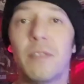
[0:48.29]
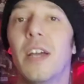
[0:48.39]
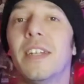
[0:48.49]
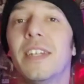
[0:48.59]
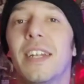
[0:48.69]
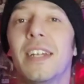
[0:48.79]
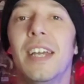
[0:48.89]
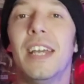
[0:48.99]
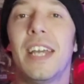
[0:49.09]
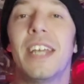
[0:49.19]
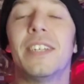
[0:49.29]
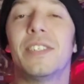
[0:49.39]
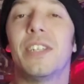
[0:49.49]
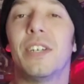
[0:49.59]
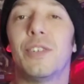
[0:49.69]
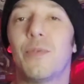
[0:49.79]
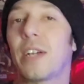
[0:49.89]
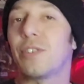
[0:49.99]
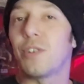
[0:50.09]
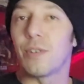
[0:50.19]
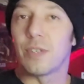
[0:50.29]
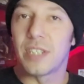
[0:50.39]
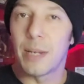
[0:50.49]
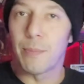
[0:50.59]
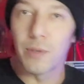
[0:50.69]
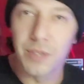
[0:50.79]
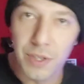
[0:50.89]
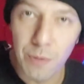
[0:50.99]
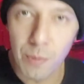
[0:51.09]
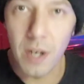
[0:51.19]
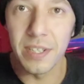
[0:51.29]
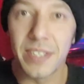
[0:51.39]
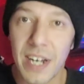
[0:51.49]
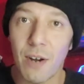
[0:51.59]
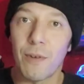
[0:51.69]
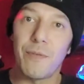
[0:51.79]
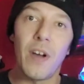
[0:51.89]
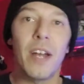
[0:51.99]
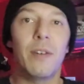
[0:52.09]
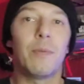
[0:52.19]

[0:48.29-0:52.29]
And then he is the director, the same person who brought us Terrified,